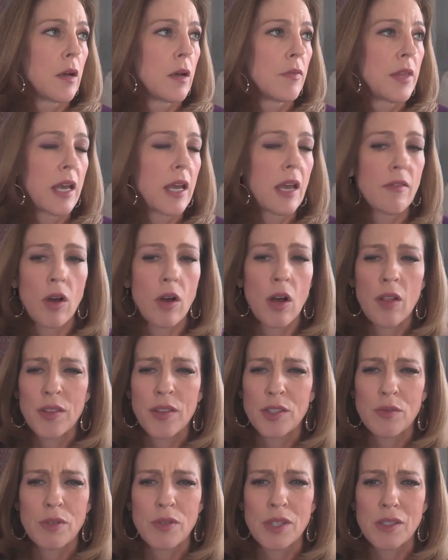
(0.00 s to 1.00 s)
They have all
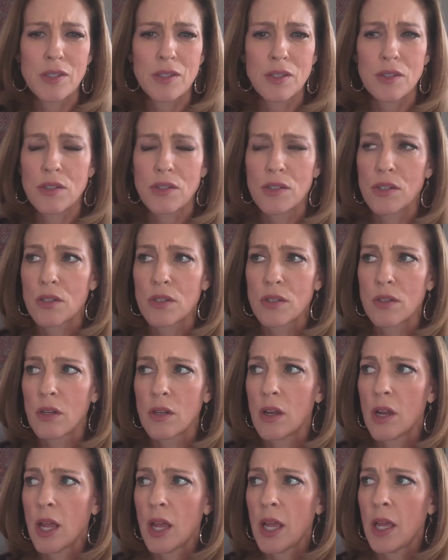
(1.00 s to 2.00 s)
this research
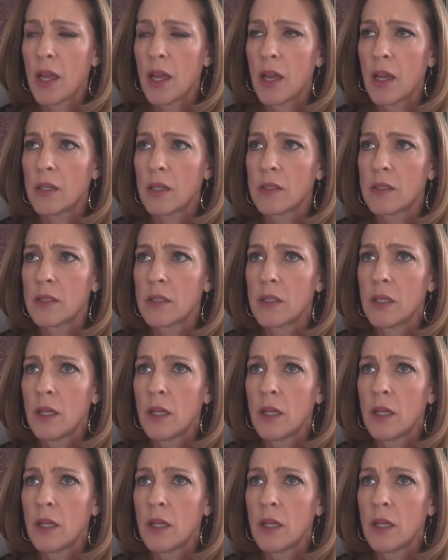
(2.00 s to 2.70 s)
and